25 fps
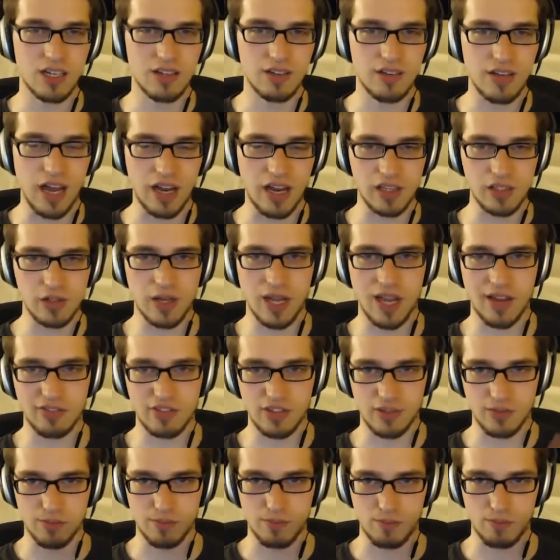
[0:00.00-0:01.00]
Now you have
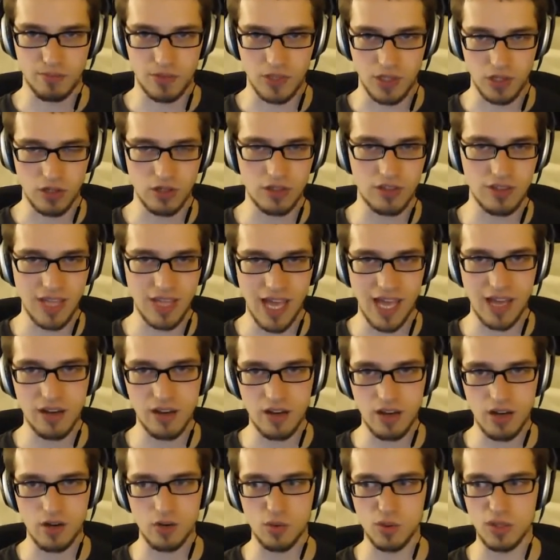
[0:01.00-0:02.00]
to turn that
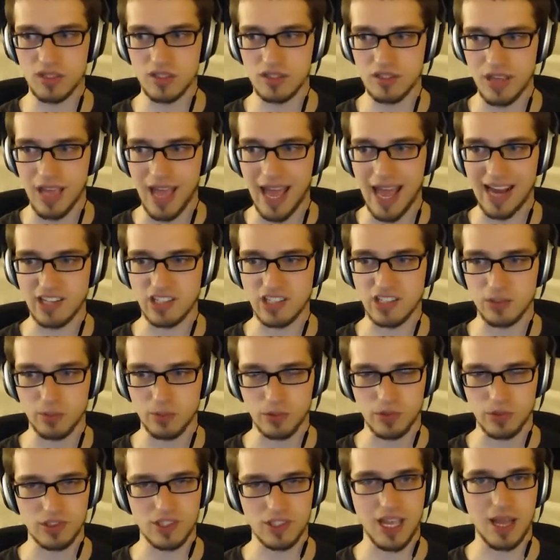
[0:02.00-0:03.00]
note into
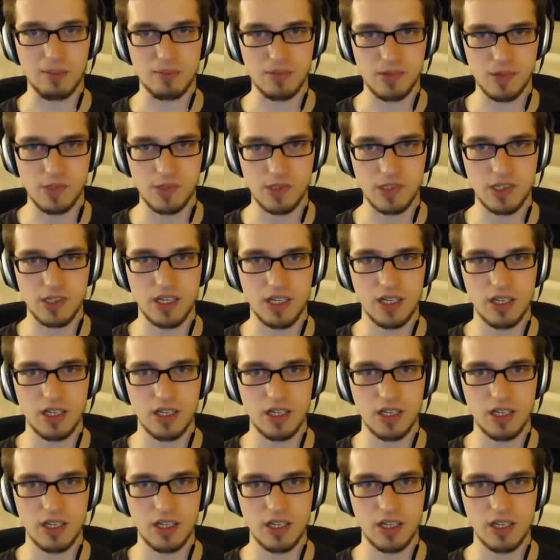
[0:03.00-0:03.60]
actionable steps.